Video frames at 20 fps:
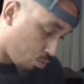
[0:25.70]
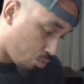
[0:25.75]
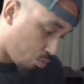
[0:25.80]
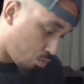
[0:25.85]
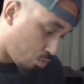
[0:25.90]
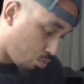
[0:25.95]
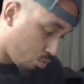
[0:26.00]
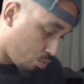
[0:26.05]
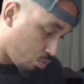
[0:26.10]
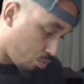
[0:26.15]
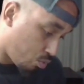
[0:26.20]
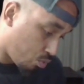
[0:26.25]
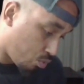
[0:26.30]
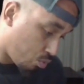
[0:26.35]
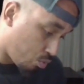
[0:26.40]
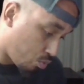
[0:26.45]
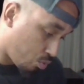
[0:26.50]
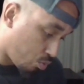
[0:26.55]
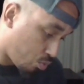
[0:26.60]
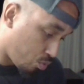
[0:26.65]

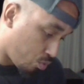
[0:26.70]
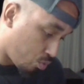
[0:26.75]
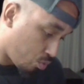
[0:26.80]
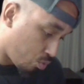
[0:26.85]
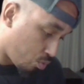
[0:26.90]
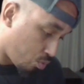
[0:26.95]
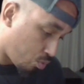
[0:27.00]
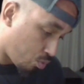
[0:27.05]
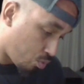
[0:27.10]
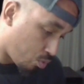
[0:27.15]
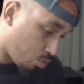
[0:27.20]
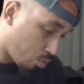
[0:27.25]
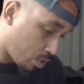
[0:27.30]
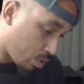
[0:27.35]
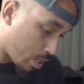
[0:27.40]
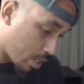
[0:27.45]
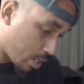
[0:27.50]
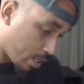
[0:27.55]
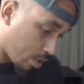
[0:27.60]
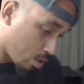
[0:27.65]

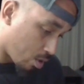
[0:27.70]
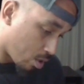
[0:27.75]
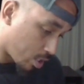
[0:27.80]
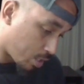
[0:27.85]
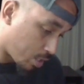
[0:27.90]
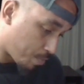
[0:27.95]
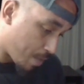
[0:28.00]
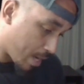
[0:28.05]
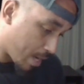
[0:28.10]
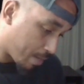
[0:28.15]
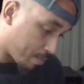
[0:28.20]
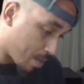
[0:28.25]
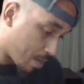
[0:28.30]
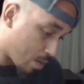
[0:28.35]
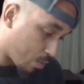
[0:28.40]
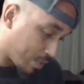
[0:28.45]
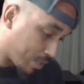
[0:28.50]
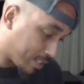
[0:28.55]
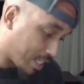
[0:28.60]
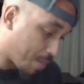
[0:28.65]
Yeah, they got spanked by
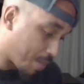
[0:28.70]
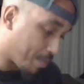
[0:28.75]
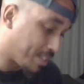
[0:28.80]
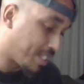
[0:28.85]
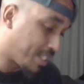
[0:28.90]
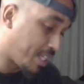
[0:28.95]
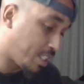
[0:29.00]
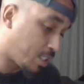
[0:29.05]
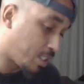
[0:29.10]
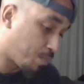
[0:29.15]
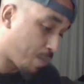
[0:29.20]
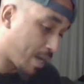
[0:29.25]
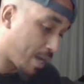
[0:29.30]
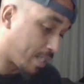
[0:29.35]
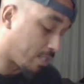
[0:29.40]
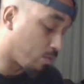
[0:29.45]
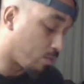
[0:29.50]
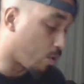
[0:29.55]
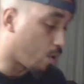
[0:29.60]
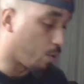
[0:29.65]
West Ham. I say
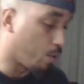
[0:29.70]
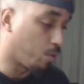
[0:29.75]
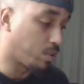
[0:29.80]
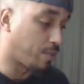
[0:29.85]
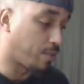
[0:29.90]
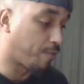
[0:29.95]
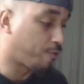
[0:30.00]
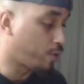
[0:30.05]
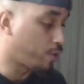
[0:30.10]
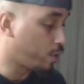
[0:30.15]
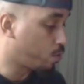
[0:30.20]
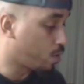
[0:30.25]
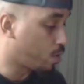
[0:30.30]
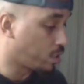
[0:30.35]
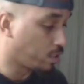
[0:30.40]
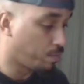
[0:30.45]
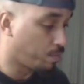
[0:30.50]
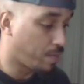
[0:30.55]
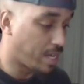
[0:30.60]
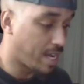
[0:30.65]
spanked, well, it was a
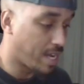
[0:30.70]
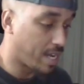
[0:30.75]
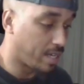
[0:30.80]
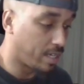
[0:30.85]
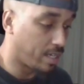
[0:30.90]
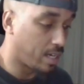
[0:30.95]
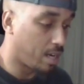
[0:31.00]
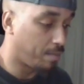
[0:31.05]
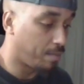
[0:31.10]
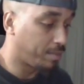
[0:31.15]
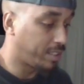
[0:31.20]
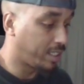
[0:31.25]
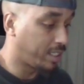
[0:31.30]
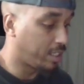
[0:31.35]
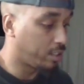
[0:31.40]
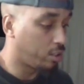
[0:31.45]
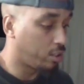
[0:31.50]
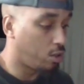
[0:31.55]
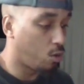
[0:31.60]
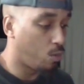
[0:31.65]
3-1 beating. You know what I'm saying? I
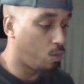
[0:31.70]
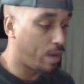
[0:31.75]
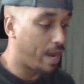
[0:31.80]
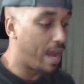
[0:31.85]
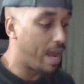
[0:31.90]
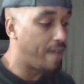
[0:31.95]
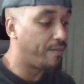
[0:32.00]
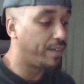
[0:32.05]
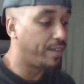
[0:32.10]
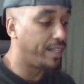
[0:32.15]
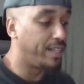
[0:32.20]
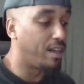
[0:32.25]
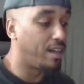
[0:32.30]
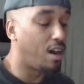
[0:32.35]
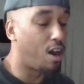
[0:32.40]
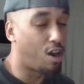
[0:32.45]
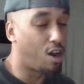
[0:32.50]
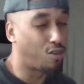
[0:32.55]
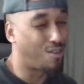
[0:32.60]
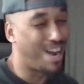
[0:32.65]
don't know where Everton
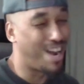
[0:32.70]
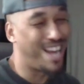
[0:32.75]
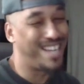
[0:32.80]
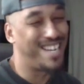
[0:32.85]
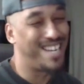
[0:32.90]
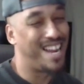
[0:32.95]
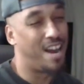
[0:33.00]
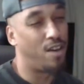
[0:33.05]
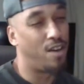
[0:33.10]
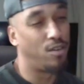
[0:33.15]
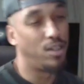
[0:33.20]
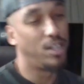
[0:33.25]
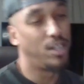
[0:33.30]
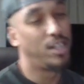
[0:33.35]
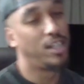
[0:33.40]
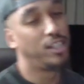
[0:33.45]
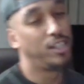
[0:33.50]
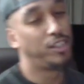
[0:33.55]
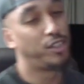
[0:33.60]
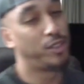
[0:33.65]
are right now.
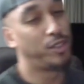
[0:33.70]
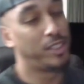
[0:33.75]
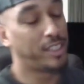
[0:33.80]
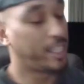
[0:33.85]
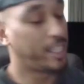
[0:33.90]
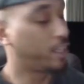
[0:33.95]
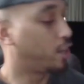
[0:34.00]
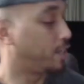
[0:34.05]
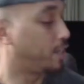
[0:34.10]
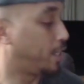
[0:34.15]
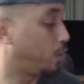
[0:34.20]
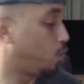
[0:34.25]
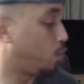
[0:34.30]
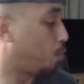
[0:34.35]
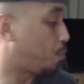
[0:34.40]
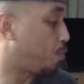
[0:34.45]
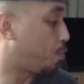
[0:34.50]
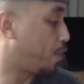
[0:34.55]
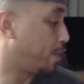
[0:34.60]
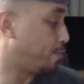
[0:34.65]
As soon as they got that little
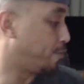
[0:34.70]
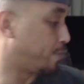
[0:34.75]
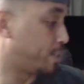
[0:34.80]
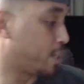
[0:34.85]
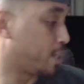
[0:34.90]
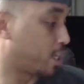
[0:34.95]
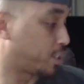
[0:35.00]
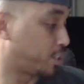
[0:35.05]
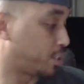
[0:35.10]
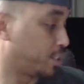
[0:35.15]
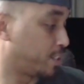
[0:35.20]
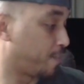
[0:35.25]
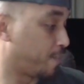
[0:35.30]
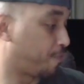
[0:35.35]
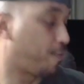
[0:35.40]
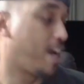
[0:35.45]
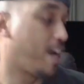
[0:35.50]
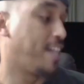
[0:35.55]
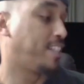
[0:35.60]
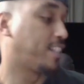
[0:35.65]
point reduction, the
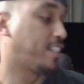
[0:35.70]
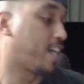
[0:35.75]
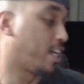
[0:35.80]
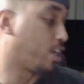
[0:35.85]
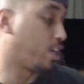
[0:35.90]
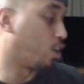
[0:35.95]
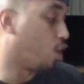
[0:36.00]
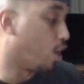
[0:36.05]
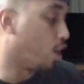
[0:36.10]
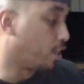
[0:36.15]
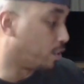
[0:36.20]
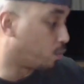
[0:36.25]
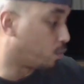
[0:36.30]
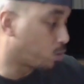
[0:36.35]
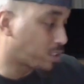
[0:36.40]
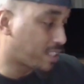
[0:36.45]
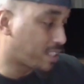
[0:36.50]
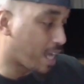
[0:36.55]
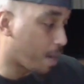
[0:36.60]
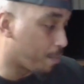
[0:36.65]
fight's kind of gone.
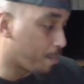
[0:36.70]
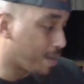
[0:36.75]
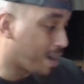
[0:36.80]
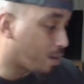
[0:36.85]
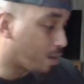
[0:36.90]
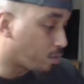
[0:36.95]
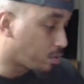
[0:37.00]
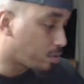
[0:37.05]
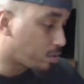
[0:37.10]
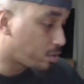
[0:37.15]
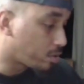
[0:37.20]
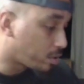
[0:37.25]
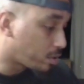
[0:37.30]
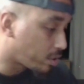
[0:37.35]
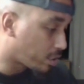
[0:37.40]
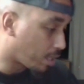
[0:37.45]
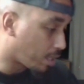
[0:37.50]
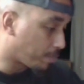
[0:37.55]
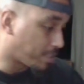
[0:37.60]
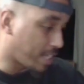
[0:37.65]
What's that about?
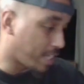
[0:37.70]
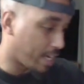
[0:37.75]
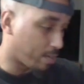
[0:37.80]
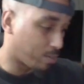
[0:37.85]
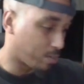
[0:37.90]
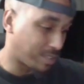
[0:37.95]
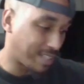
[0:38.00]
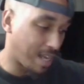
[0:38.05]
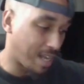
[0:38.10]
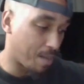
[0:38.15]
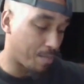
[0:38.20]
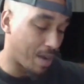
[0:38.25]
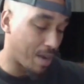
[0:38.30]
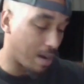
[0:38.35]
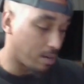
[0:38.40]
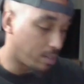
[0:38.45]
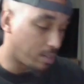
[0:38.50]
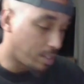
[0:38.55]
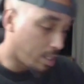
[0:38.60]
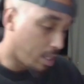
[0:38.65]
So I'm saying, what's that
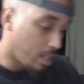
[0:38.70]
about?